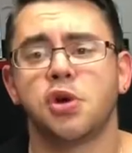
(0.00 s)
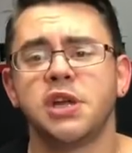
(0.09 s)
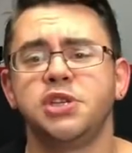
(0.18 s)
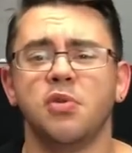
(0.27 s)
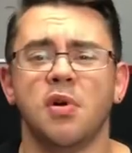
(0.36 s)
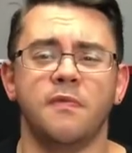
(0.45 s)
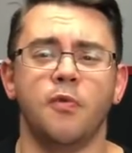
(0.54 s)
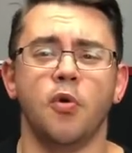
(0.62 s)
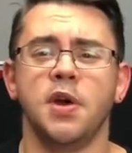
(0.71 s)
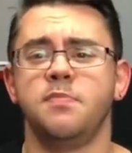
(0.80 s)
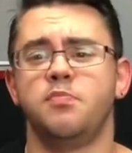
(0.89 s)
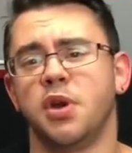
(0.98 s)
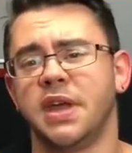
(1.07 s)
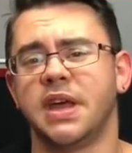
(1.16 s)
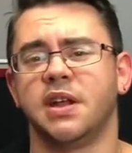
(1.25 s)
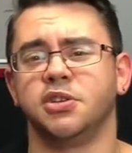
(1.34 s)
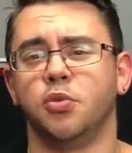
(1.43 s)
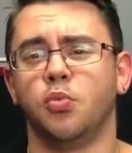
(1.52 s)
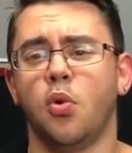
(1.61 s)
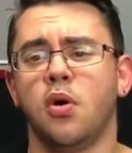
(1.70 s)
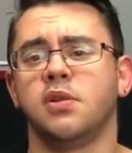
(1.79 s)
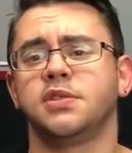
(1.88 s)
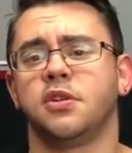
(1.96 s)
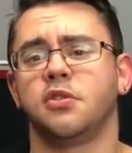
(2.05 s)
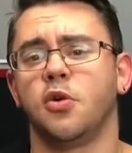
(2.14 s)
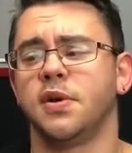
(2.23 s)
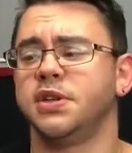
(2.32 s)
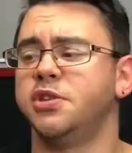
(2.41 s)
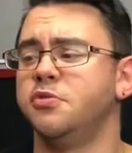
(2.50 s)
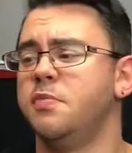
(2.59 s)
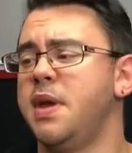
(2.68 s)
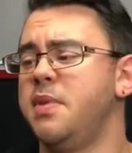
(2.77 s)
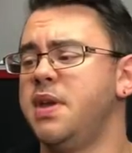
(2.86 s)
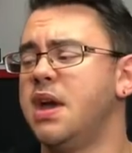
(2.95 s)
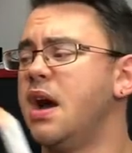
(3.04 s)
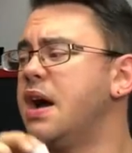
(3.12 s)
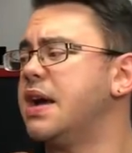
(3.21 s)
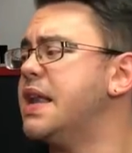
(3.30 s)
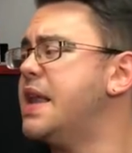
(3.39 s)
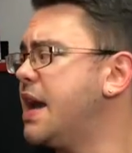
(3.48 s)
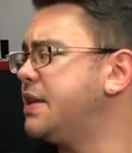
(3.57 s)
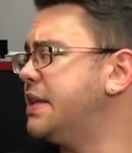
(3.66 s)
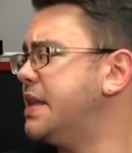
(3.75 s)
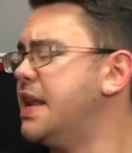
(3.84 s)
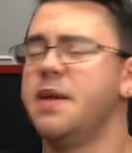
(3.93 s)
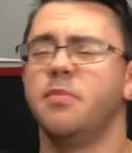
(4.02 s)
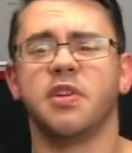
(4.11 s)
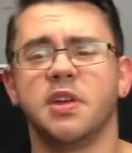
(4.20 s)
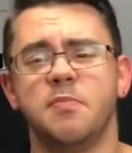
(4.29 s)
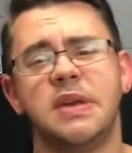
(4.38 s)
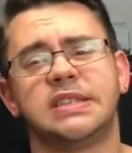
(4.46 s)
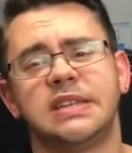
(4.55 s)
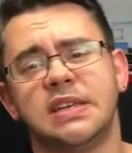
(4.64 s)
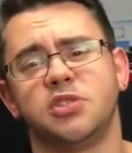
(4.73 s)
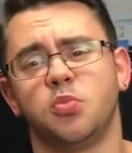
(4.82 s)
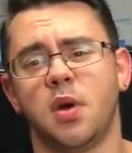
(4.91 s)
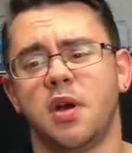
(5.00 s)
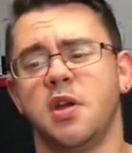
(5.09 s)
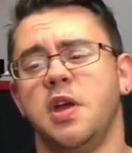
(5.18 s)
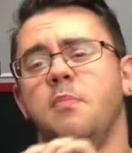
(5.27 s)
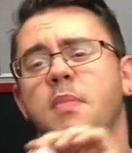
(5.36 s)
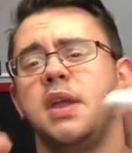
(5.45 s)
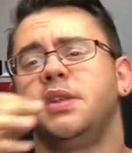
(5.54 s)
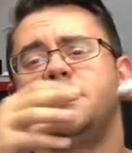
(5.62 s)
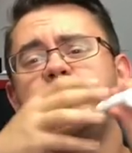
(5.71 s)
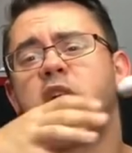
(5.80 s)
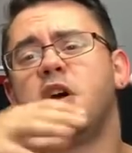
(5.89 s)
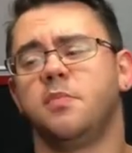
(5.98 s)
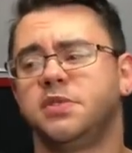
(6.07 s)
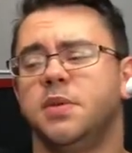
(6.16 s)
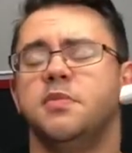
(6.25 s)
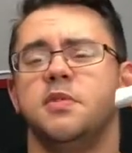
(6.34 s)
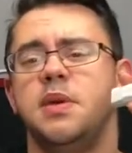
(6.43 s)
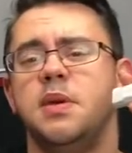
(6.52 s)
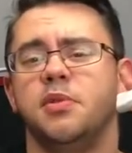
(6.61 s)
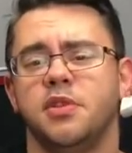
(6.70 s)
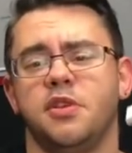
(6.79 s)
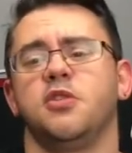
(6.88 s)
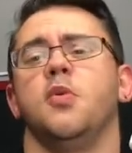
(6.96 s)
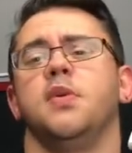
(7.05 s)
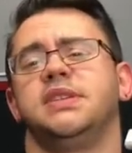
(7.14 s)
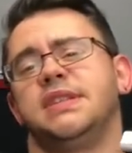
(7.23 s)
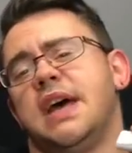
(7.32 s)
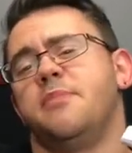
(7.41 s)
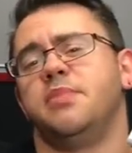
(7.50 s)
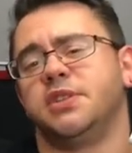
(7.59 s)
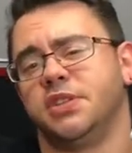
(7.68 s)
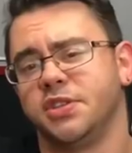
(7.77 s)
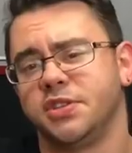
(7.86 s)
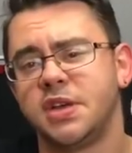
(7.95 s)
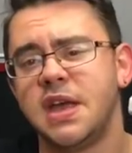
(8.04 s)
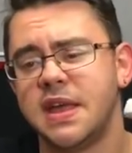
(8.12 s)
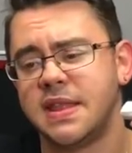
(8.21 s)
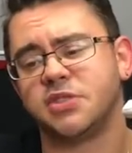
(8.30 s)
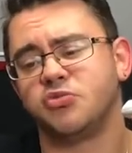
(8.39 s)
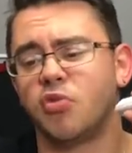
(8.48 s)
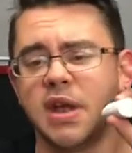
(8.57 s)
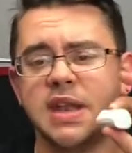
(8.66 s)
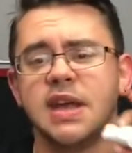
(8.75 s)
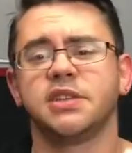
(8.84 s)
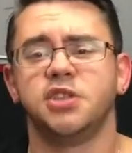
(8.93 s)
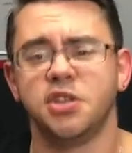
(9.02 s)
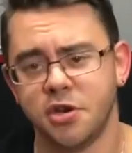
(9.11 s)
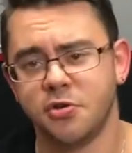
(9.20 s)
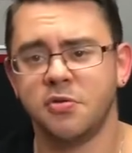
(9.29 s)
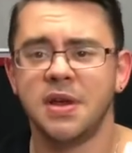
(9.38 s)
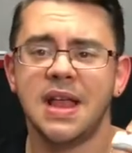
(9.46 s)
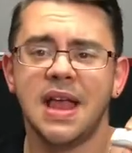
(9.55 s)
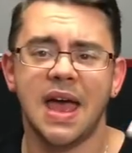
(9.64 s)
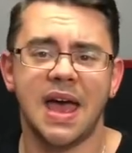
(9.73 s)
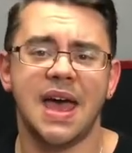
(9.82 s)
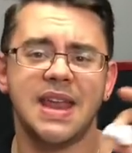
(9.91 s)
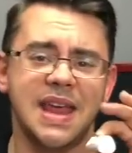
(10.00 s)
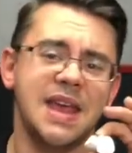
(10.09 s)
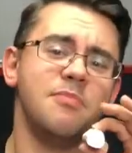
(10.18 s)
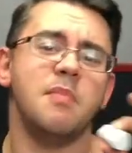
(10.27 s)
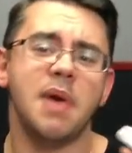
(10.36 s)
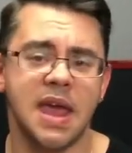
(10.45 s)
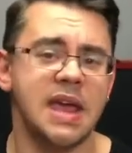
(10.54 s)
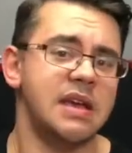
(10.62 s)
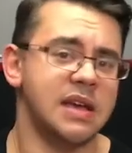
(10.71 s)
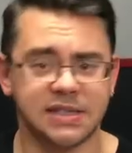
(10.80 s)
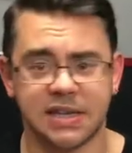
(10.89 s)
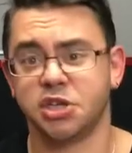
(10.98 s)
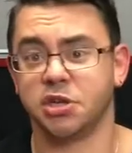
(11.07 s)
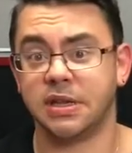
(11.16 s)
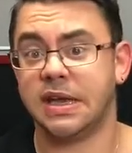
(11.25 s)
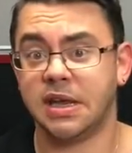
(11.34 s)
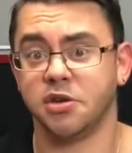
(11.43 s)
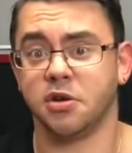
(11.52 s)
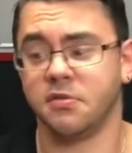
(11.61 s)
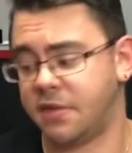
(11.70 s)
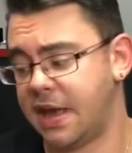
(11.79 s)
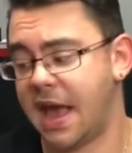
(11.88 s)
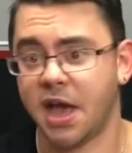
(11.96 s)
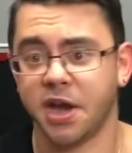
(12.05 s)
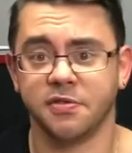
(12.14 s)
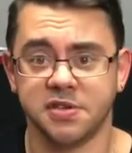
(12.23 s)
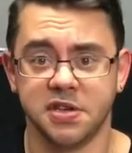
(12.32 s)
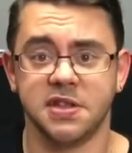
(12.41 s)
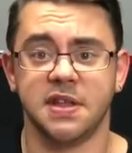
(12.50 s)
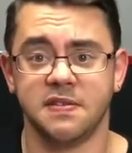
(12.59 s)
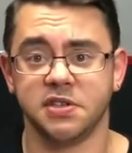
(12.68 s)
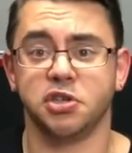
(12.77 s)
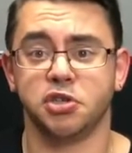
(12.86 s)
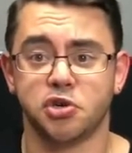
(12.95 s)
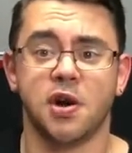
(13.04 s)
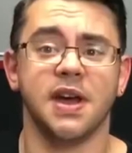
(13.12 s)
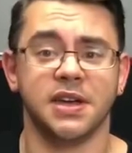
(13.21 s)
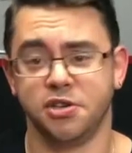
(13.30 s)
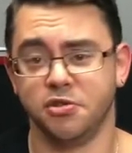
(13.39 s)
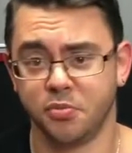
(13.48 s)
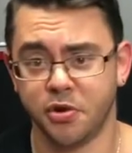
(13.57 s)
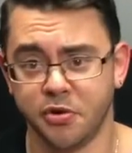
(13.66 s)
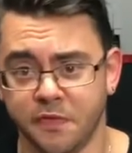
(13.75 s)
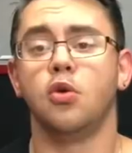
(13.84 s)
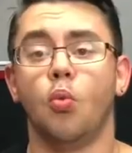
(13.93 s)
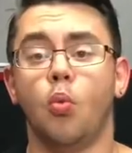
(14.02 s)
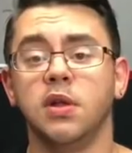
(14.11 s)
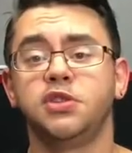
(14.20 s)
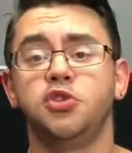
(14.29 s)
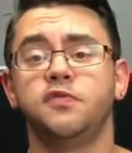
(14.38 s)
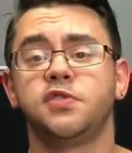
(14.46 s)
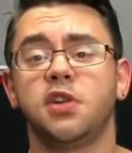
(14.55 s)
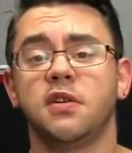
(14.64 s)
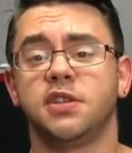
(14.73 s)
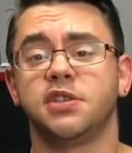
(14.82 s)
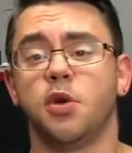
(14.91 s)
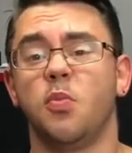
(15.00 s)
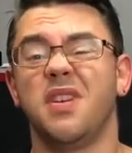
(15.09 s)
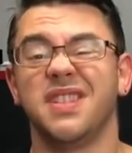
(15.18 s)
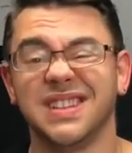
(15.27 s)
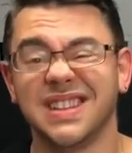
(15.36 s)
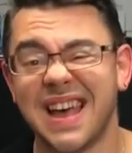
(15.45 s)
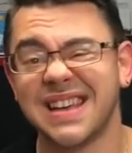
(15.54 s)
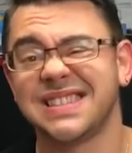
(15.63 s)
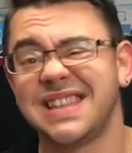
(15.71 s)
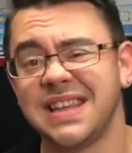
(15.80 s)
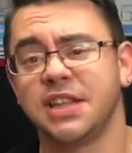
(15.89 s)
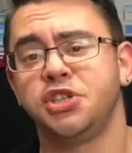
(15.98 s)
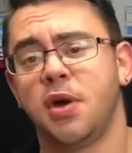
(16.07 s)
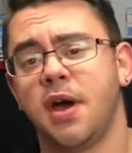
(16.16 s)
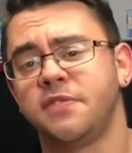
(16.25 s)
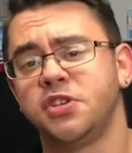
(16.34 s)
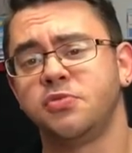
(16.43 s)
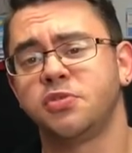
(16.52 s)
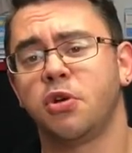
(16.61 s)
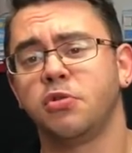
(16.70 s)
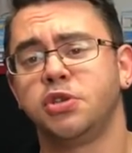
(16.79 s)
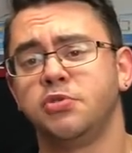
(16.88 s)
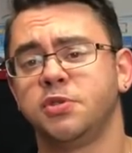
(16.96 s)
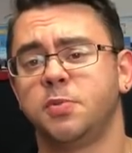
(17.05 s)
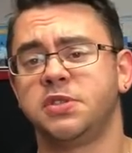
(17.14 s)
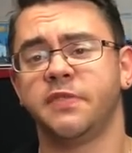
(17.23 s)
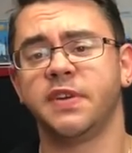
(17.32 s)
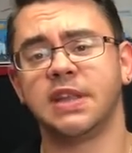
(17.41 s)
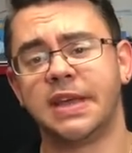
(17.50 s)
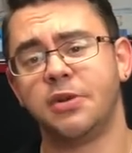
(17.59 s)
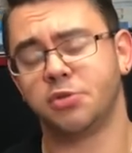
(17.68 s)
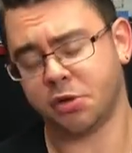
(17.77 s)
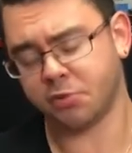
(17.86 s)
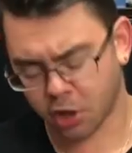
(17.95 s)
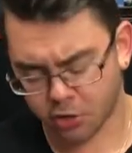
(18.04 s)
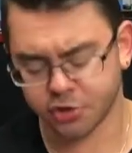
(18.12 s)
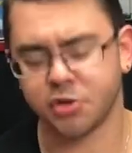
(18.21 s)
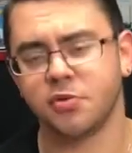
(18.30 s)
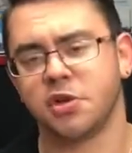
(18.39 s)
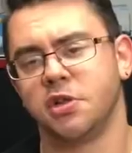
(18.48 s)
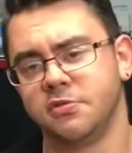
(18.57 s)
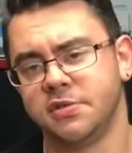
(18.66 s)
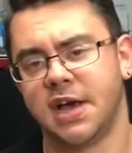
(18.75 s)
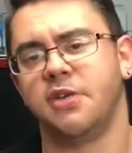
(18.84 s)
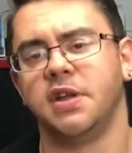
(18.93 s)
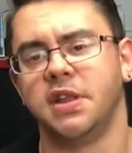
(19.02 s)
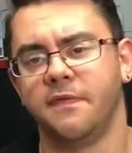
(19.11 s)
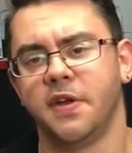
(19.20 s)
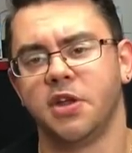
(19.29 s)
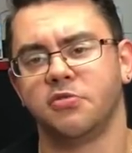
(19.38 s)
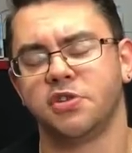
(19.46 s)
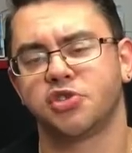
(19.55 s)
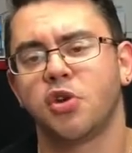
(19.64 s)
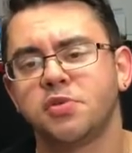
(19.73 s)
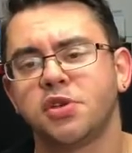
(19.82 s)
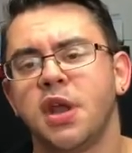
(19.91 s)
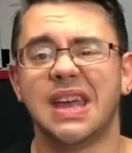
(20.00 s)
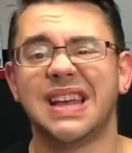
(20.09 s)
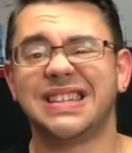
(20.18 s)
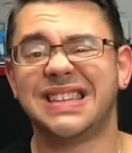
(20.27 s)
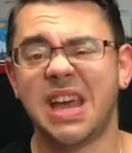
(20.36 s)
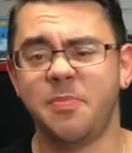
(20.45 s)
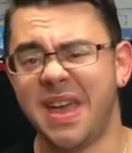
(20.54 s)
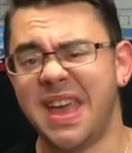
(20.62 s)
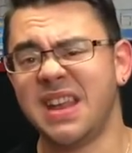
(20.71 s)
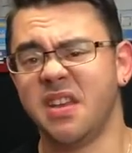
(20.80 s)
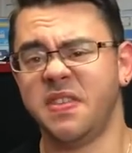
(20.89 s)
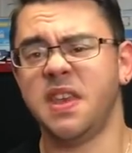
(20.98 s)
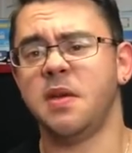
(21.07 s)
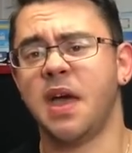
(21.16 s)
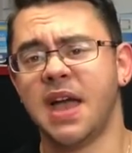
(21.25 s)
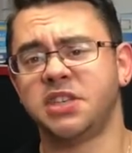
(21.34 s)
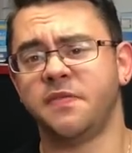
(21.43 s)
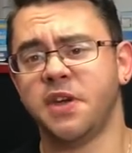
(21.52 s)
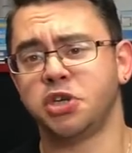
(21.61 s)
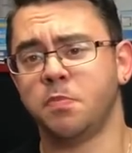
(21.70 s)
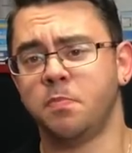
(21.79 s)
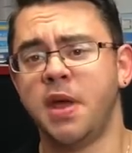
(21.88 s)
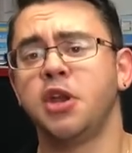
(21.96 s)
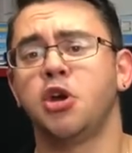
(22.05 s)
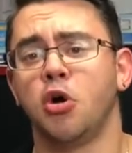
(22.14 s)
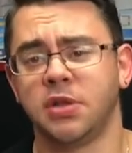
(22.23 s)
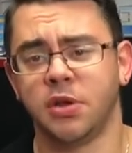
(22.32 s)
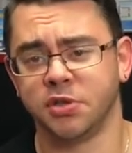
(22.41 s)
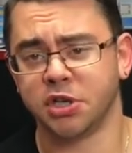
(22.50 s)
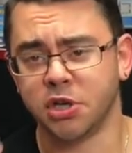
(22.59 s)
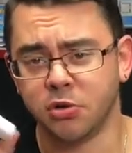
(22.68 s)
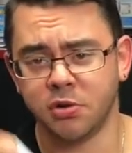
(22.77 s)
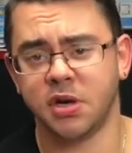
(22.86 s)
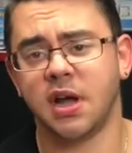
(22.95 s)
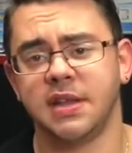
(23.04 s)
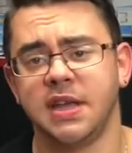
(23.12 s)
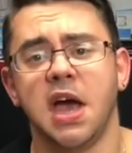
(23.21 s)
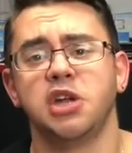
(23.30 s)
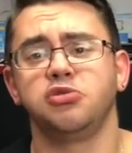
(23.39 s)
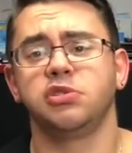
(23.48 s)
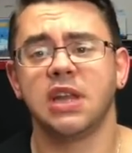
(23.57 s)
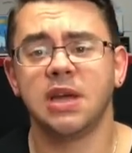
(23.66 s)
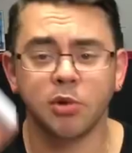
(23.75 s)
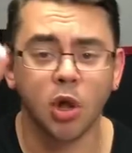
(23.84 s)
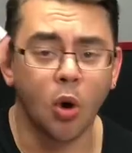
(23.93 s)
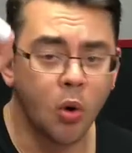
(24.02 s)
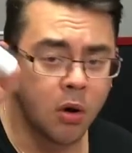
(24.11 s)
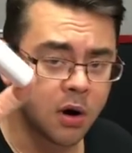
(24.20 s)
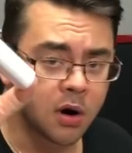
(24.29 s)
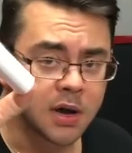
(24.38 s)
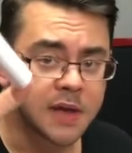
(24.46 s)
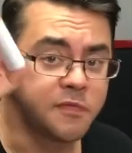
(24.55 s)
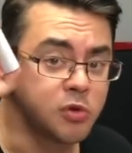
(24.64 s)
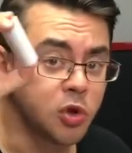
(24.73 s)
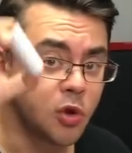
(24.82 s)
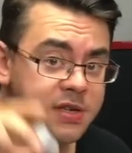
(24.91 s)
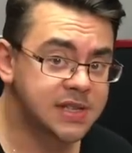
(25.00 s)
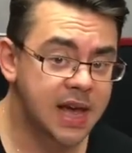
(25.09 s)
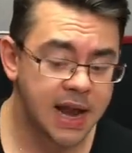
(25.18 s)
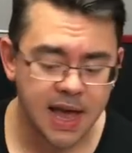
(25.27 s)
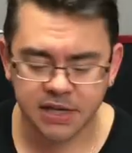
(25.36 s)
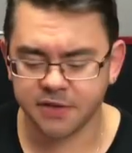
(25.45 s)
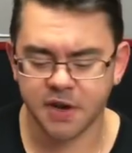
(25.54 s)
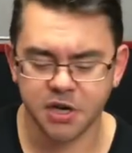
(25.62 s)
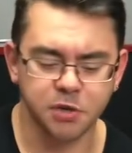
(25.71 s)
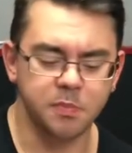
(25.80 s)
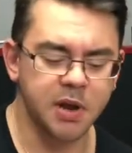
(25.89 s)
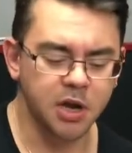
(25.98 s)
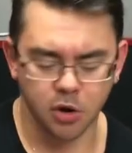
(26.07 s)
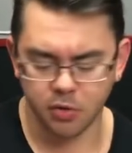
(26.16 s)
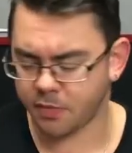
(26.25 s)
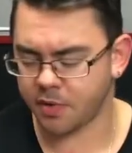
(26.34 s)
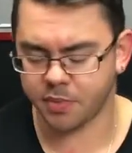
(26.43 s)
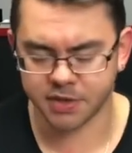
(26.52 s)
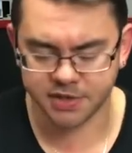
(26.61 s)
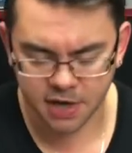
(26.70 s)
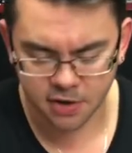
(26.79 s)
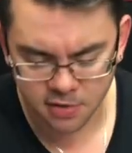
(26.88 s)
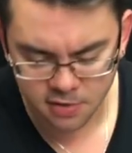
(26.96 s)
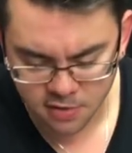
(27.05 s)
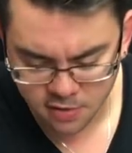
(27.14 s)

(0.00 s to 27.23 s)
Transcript: Try to avoid putting it onto walls that are going to maybe uh, connect to the neighboring business, where it might pick up some of the people that are going to that business that's right next to you, and it may essentially hinder the accuracy that this is trying to improve. Once you've stuck this somewhere, the last thing that you have to do is go to a specific link, which I will also include down in the video description, type in the activation pin code that was included on the address label, or if you lost that activation pin code, I'm gonna put this down,